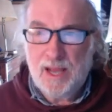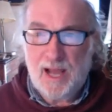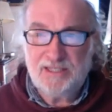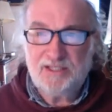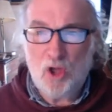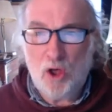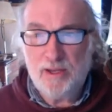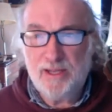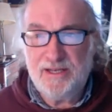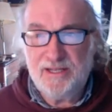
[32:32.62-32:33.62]
I
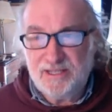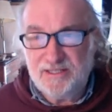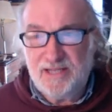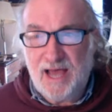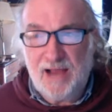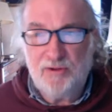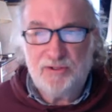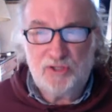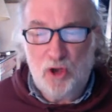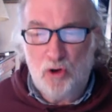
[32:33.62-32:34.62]
saw in its entire
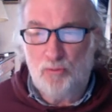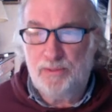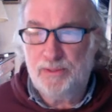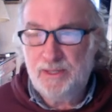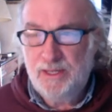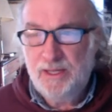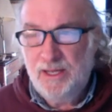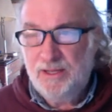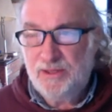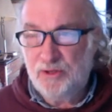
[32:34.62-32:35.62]
scope
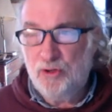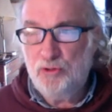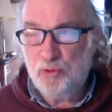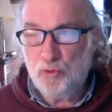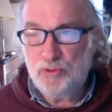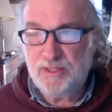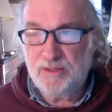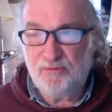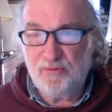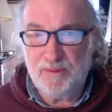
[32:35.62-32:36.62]
the New
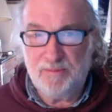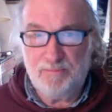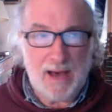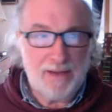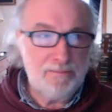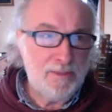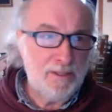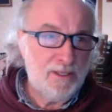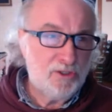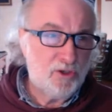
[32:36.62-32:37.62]
Jerusalem from the bottom
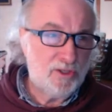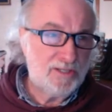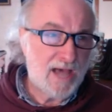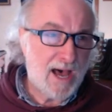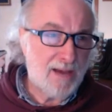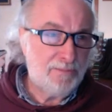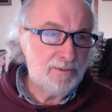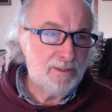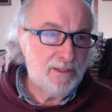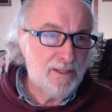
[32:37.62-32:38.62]
to the top,
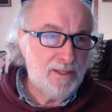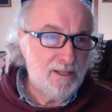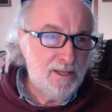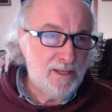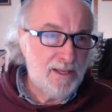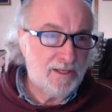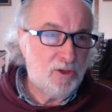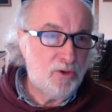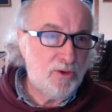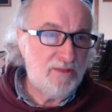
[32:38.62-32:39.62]

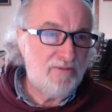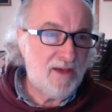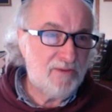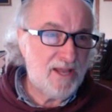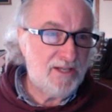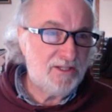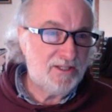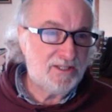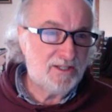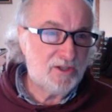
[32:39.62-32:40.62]
including the
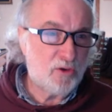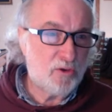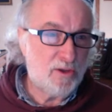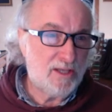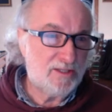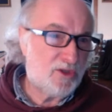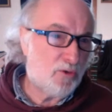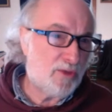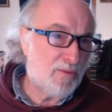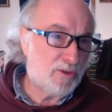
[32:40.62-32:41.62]
foundations as
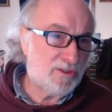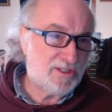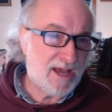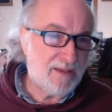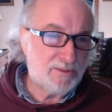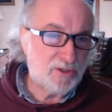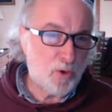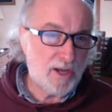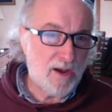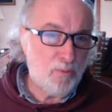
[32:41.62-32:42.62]
though they were steps
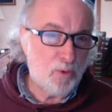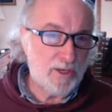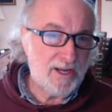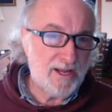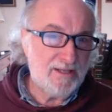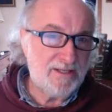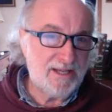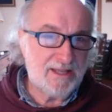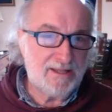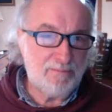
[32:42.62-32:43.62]
going upward and
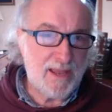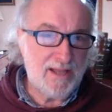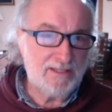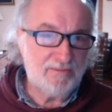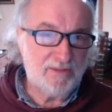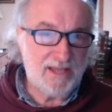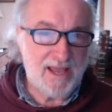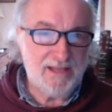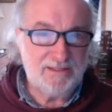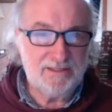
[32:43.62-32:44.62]
ending at the base of the
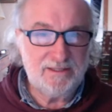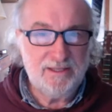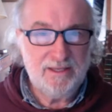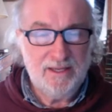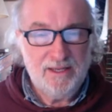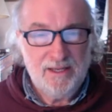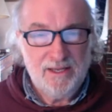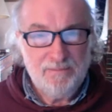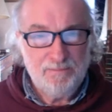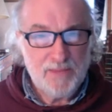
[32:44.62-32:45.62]
gates
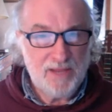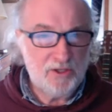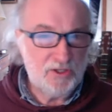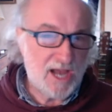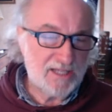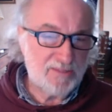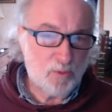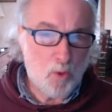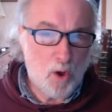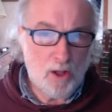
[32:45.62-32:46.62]
and the
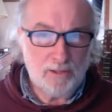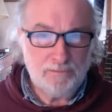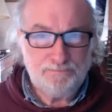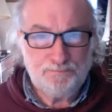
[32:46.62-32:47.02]
jasper wall.